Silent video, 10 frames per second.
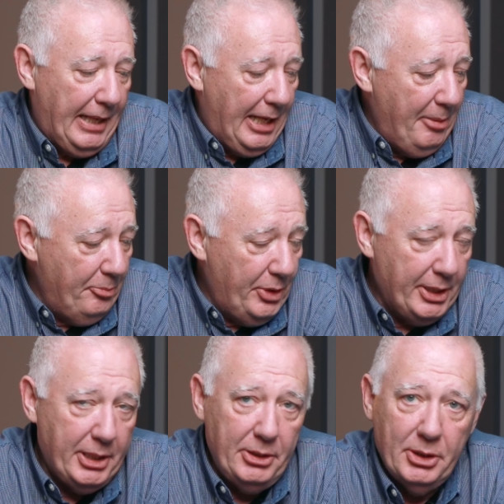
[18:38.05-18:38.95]
I'm
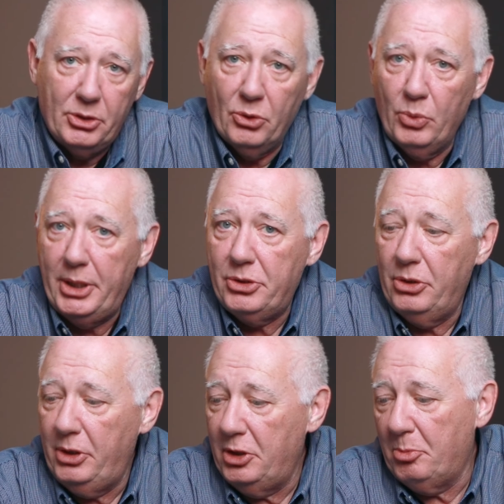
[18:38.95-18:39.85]
thinking that the
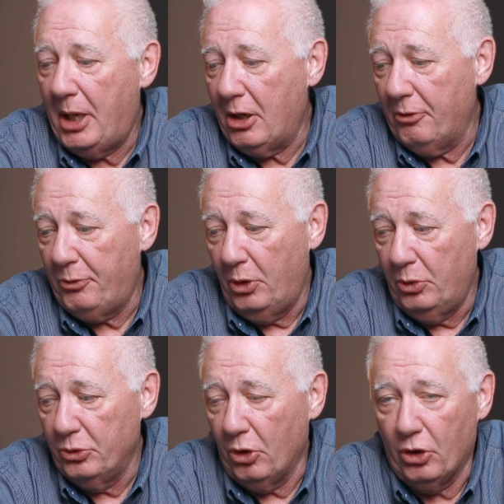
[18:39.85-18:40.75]
rest of these
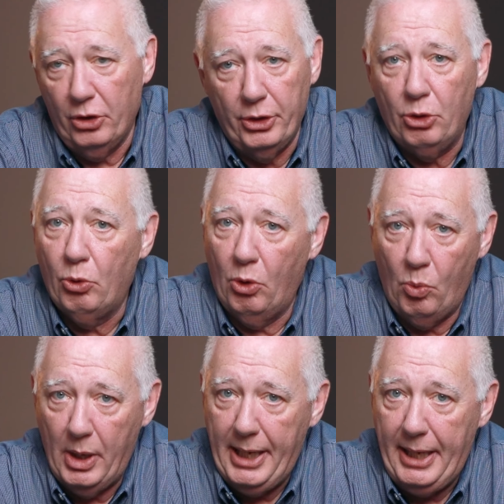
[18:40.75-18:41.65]
microphones are going to go
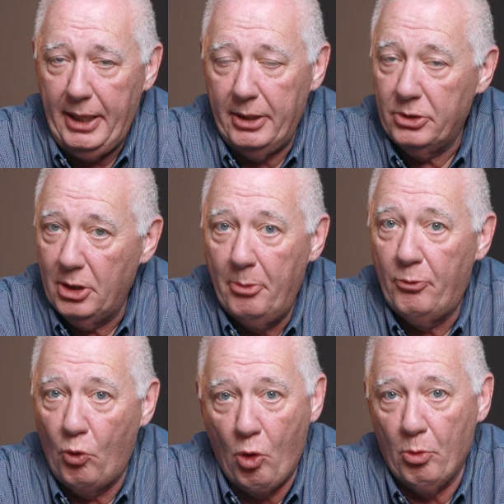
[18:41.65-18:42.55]
away in
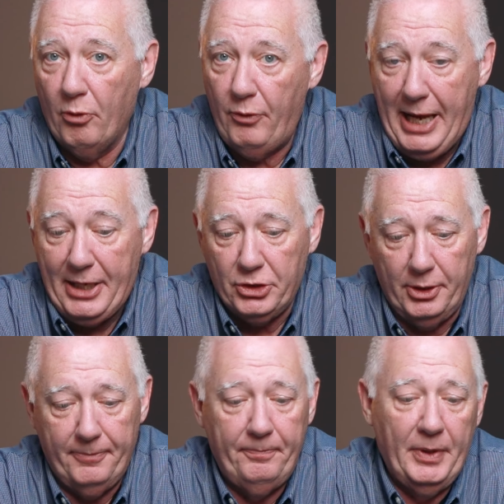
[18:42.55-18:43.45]
some form or
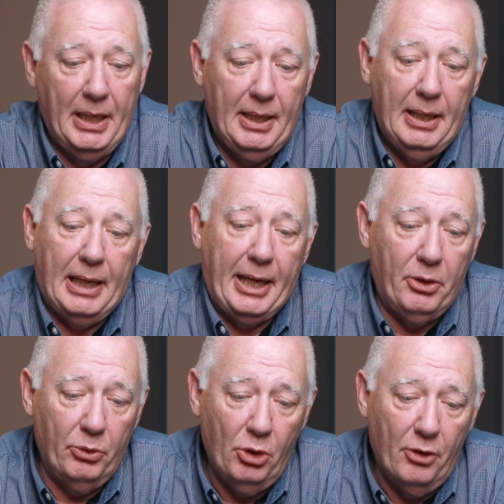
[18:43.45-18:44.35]
fashion.
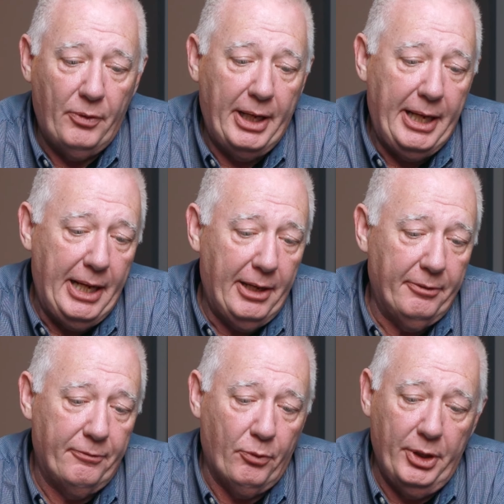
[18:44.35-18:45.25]
I don't know if I
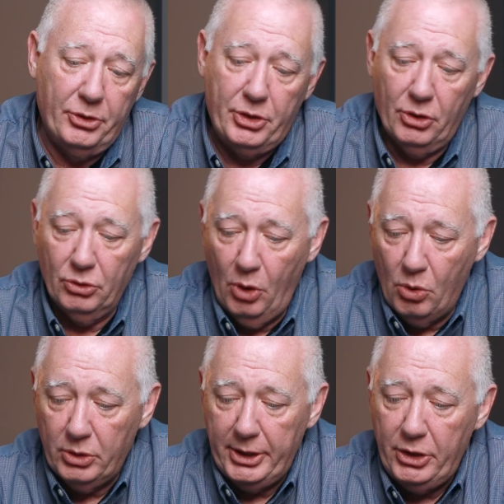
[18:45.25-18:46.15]
have friends here
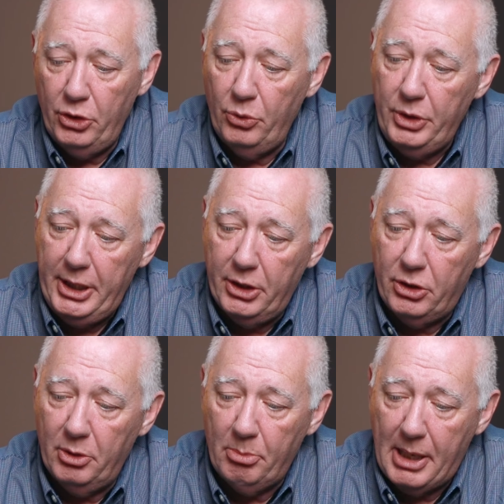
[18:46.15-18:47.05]
locally who need a
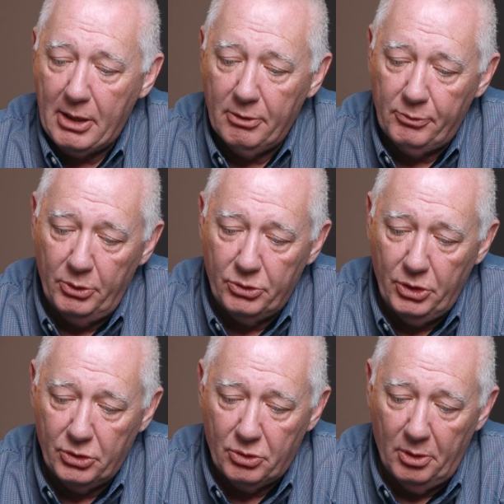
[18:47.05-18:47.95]
good microphone
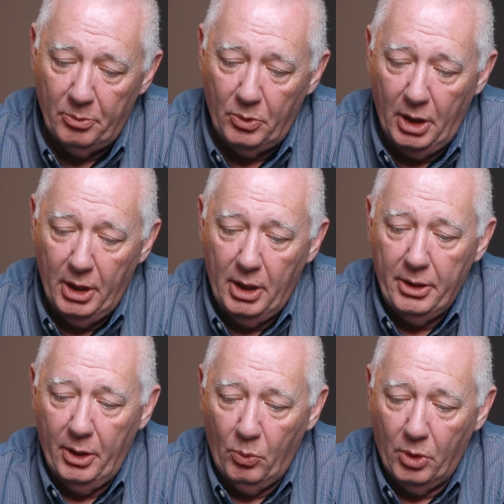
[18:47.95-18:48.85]
system
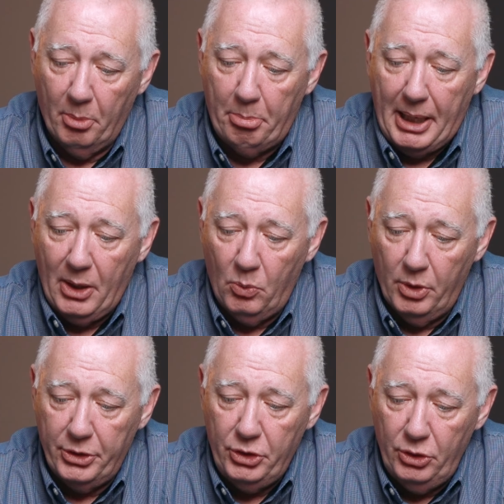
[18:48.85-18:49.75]
that want to buy
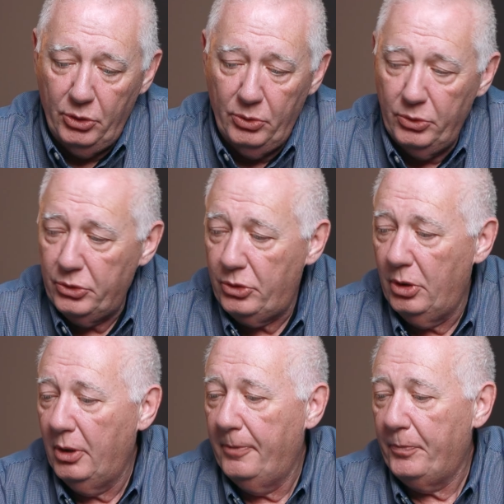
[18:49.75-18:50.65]
one
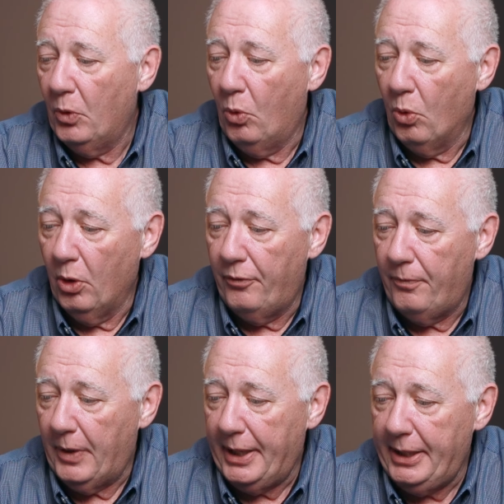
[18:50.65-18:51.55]
used, or
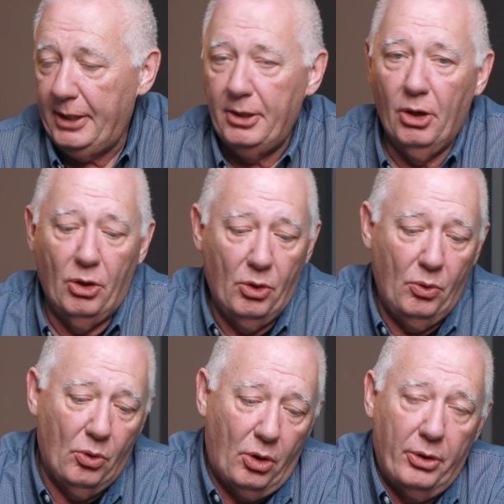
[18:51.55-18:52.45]
if I need to
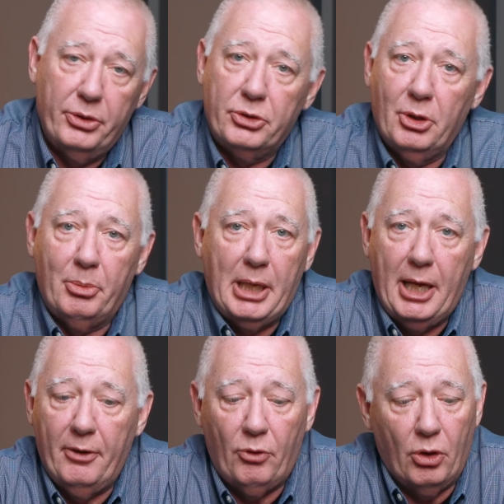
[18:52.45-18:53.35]
go onto some
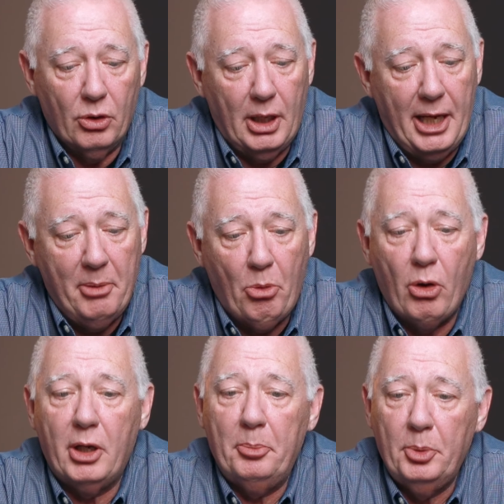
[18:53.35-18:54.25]
kind of online
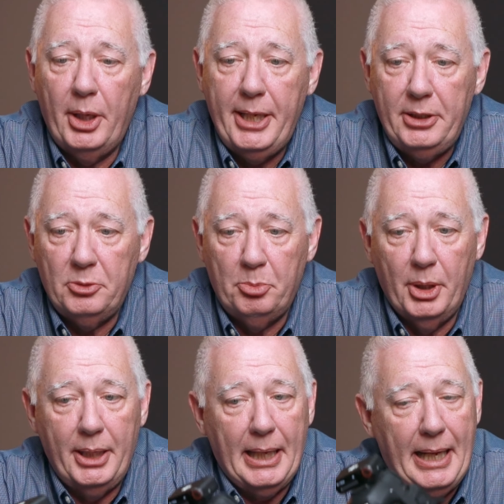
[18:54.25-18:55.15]
marketplace,
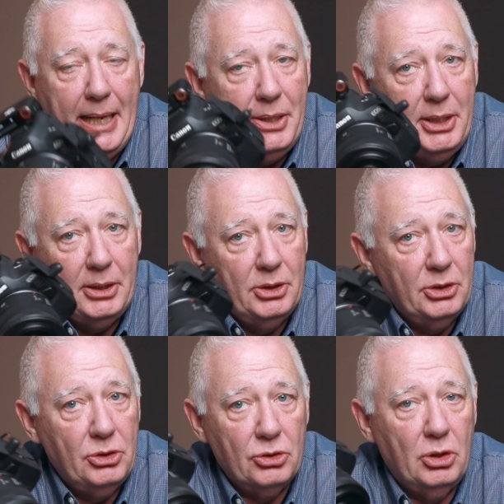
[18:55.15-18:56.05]
but I think
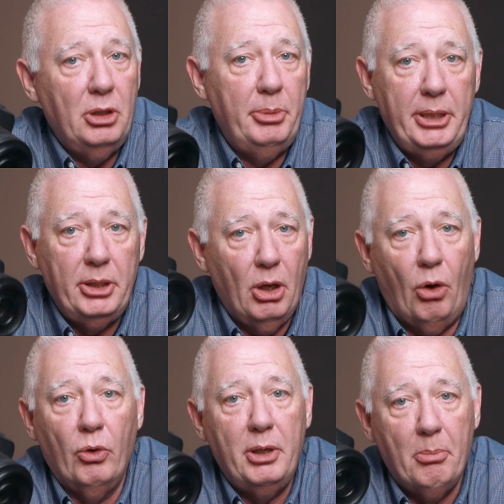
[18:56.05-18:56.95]
this is going to be the
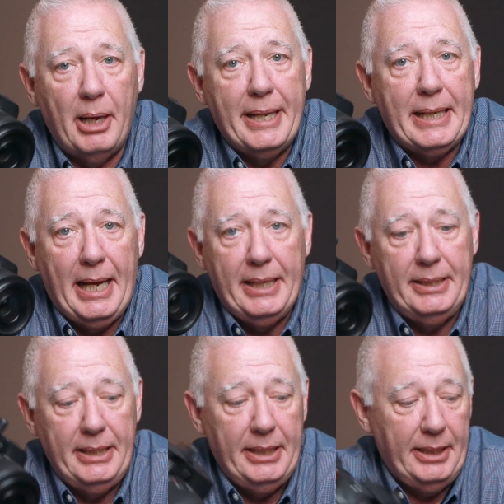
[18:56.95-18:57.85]
only mic I
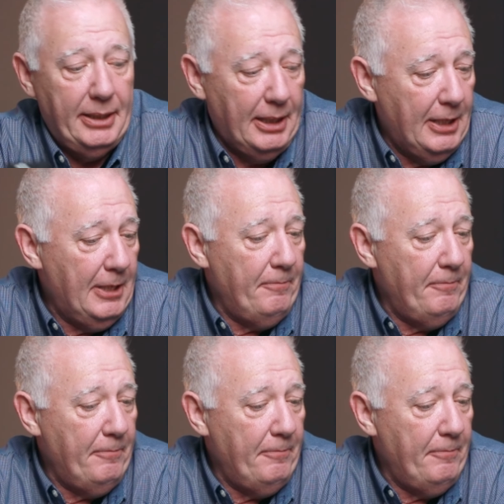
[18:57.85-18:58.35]
need.